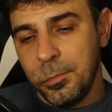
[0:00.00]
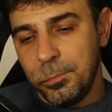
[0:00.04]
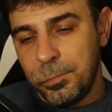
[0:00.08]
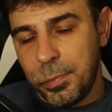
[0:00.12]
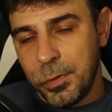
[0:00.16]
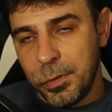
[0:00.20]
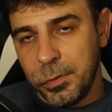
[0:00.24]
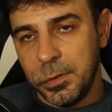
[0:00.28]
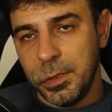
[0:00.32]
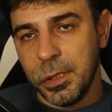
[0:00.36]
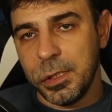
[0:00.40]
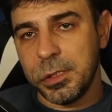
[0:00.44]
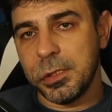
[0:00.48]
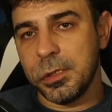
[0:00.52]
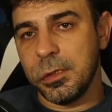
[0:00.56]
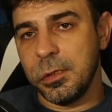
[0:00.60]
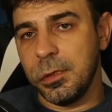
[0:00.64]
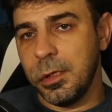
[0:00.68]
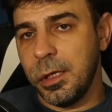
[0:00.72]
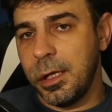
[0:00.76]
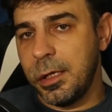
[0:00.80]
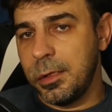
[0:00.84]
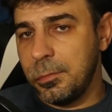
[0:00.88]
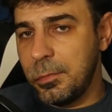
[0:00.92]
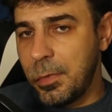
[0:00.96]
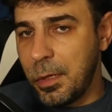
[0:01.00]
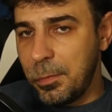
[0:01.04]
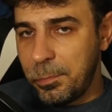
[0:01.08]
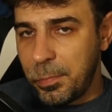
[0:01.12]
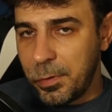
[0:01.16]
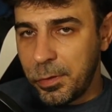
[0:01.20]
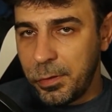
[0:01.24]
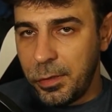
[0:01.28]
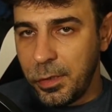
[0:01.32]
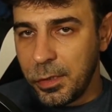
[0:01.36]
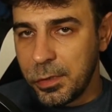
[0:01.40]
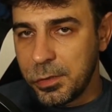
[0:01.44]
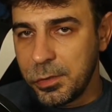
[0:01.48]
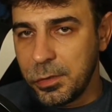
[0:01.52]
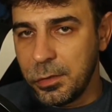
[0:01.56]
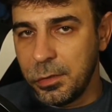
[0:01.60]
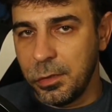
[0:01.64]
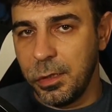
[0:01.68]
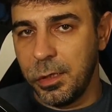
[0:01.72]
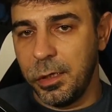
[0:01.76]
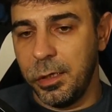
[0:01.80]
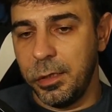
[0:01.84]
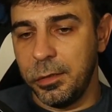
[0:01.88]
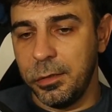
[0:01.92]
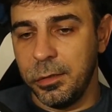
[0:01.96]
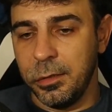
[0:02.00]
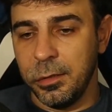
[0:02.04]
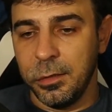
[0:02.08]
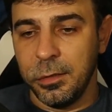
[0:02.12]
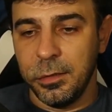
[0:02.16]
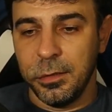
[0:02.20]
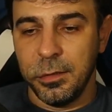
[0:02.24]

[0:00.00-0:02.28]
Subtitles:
production line by production line